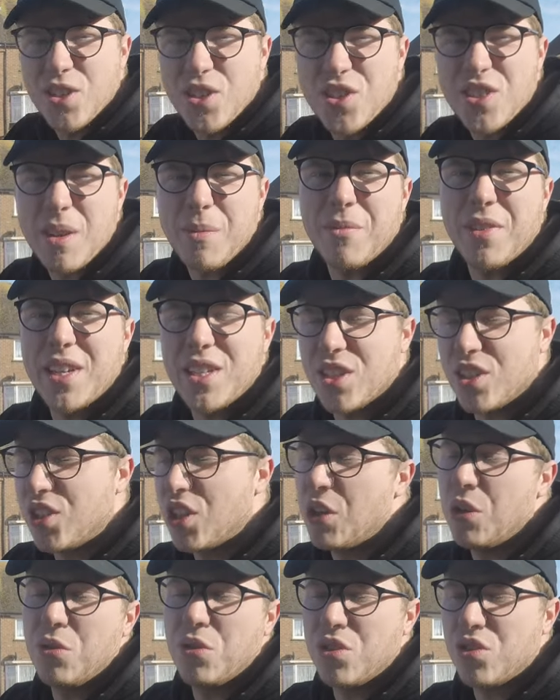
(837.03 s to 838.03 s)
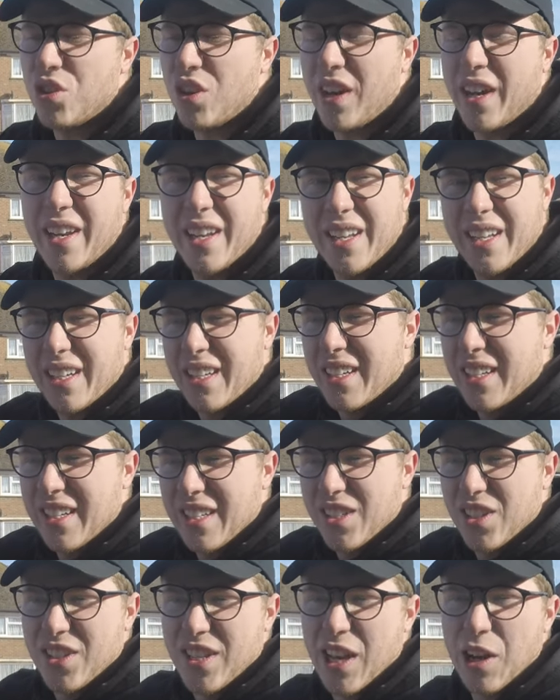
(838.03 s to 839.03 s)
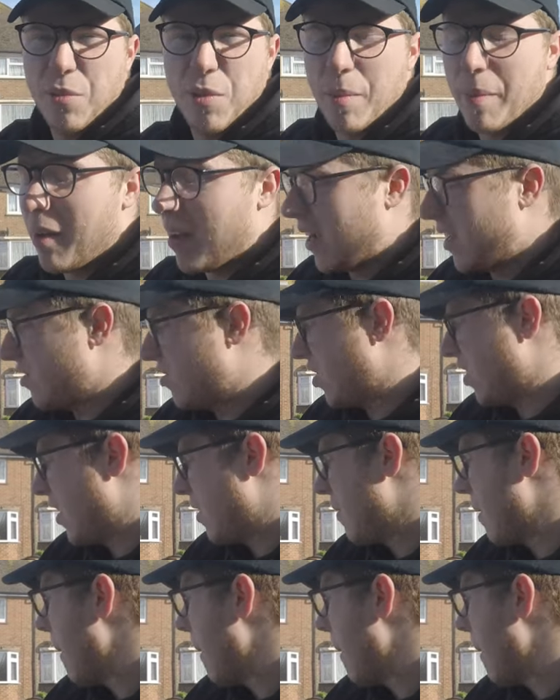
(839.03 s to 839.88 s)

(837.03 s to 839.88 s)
just something to do to try and just help the mind, you know.